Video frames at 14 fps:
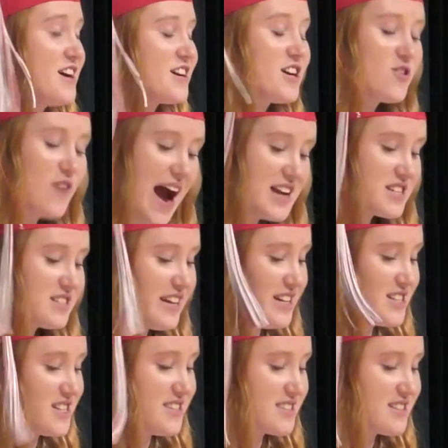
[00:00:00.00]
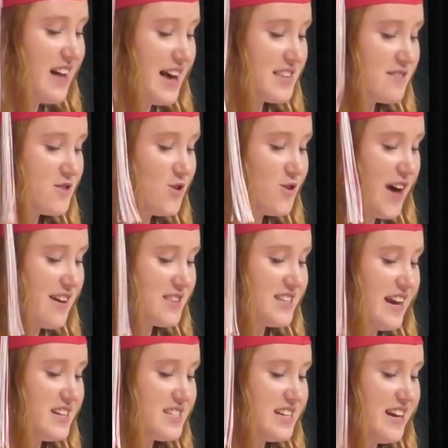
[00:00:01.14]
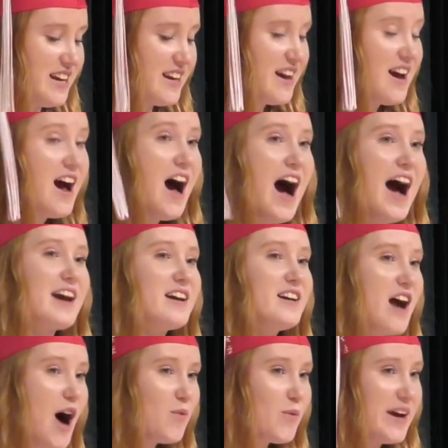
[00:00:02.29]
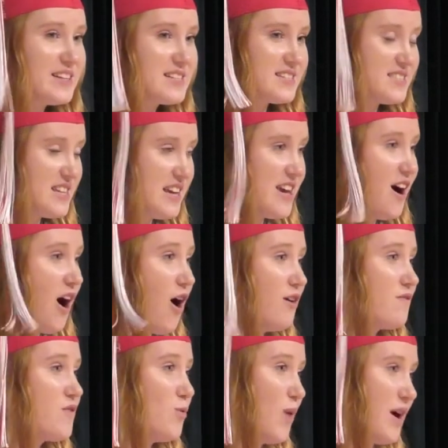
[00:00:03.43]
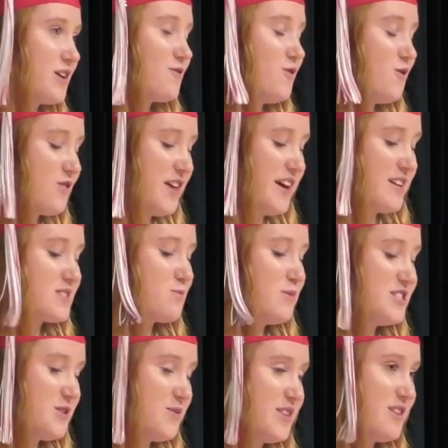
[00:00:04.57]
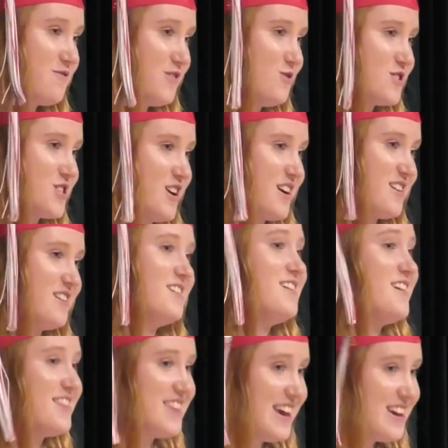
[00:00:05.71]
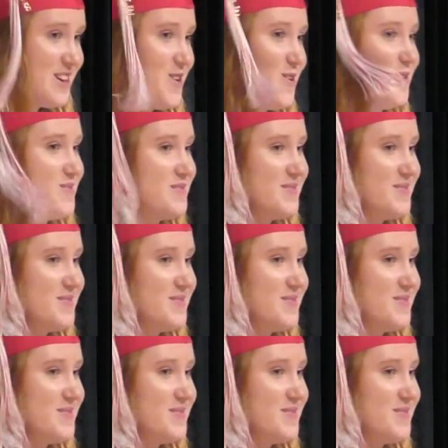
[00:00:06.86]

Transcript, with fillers: Congratulations, class of 2018. I cannot wait to see all of the wonderful things we do in the future. Thank you.